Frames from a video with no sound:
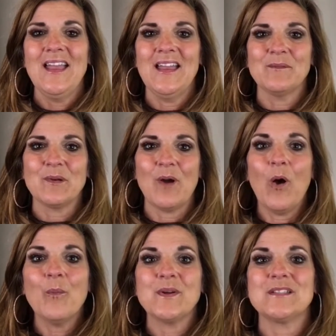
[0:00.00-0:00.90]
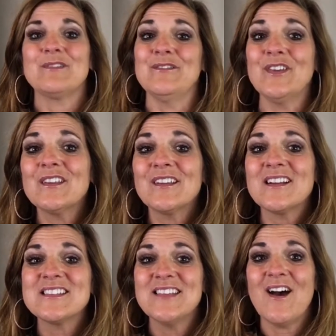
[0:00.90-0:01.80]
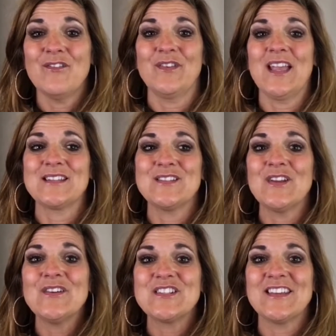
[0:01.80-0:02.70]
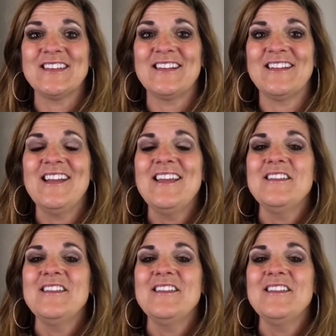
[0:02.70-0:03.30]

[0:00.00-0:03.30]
And we were open to revealing ourselves, and we got to know each other.